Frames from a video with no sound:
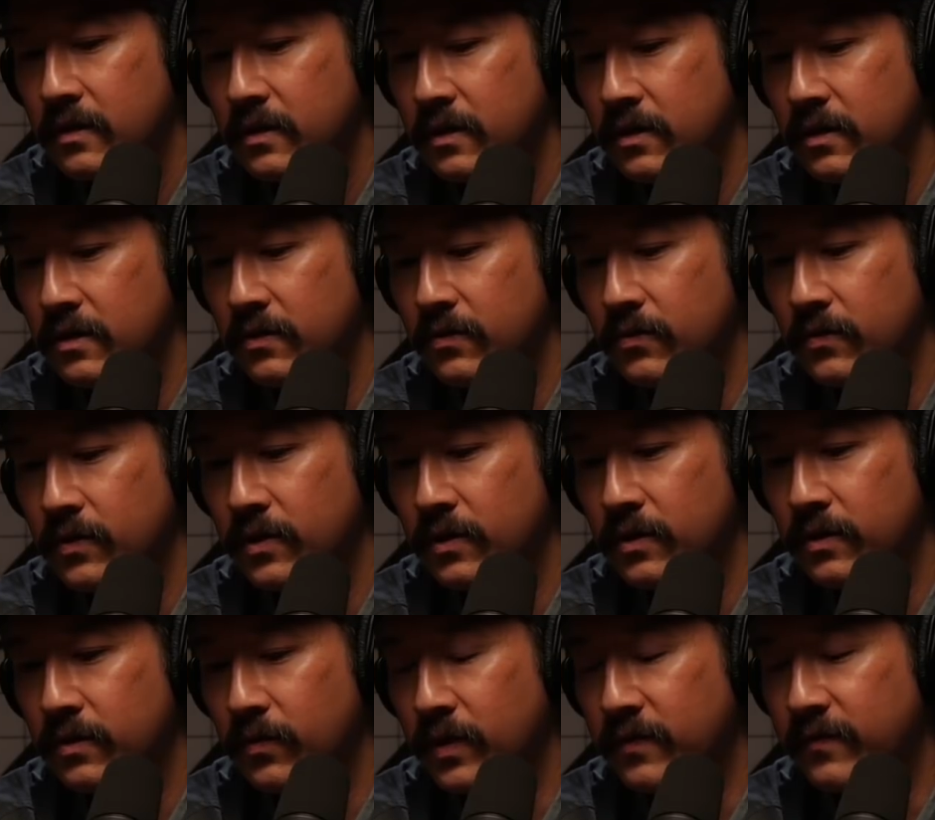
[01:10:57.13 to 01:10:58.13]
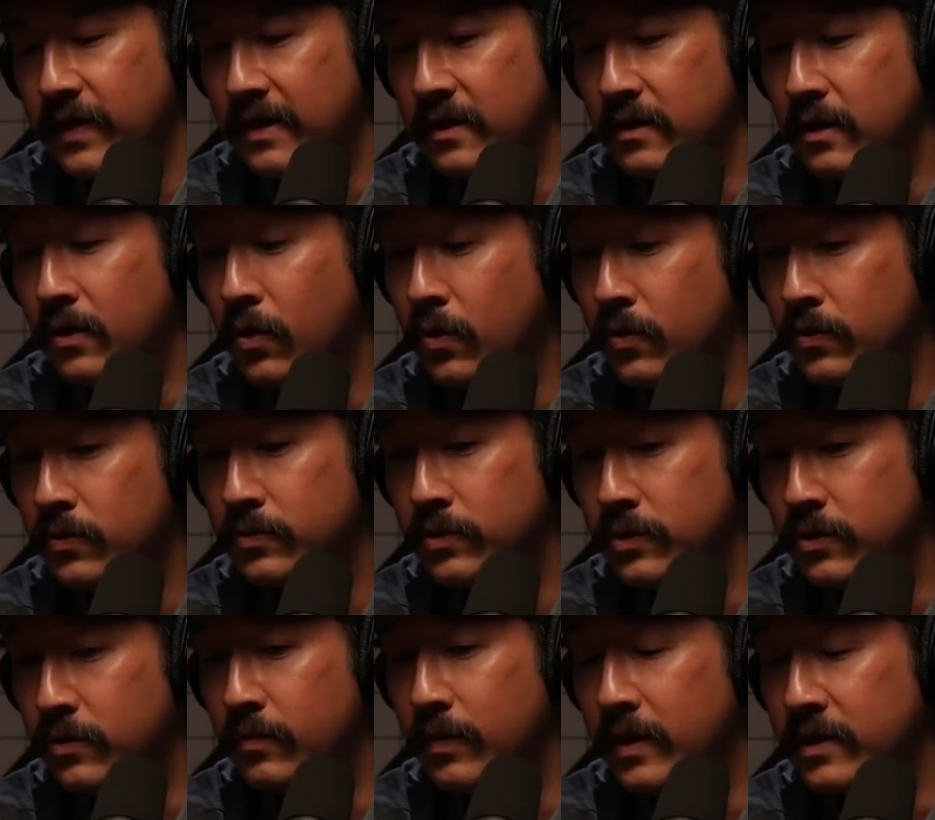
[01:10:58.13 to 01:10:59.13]
you know, we're we've got a whole
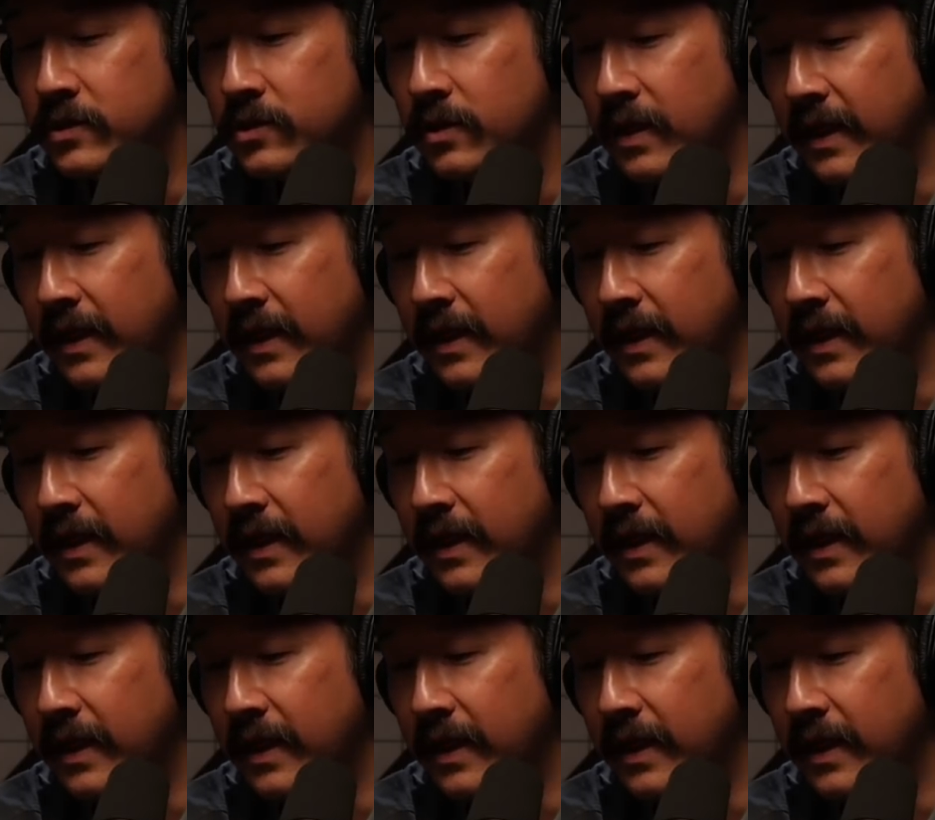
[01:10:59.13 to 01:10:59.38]
new bunch,